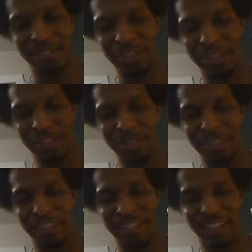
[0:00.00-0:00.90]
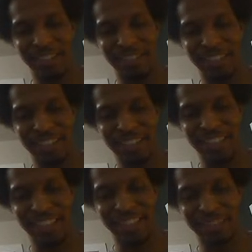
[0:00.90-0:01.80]
hold up, he uh,
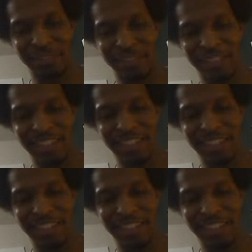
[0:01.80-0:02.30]
stands a little bit.